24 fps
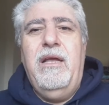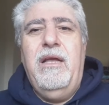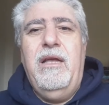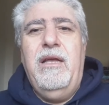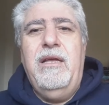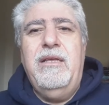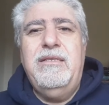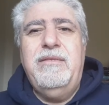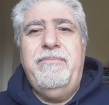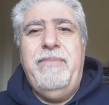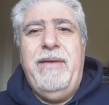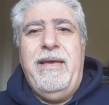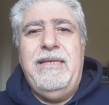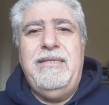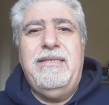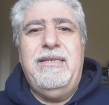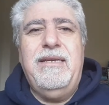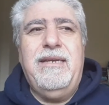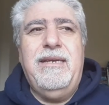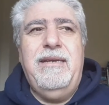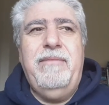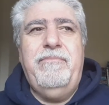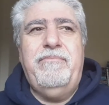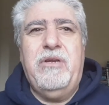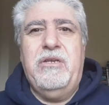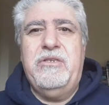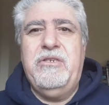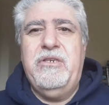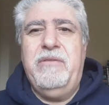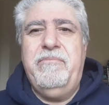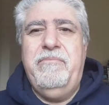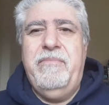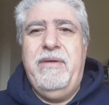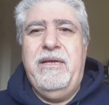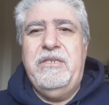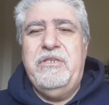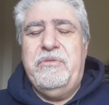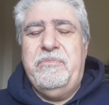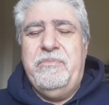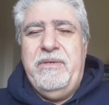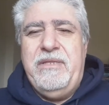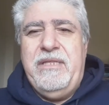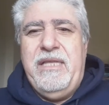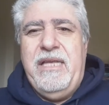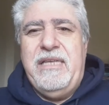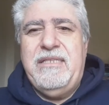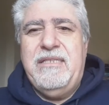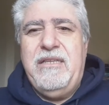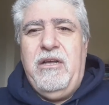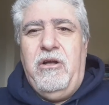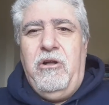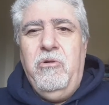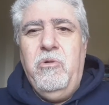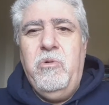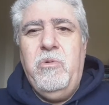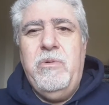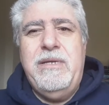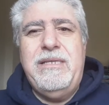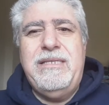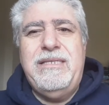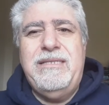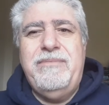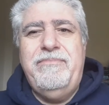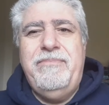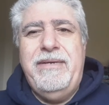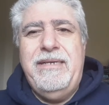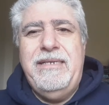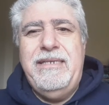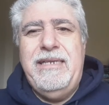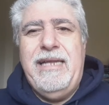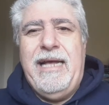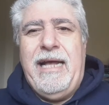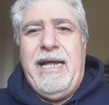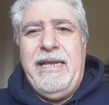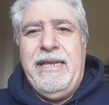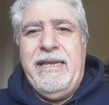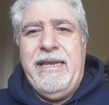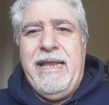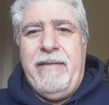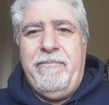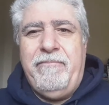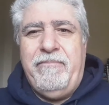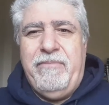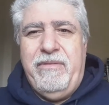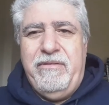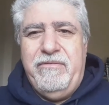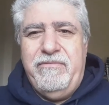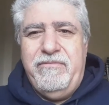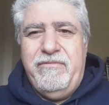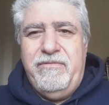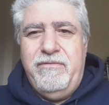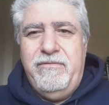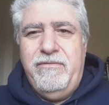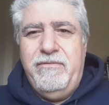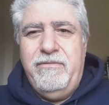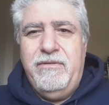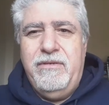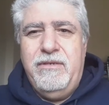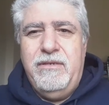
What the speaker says: It's basically project management has always been adaptive.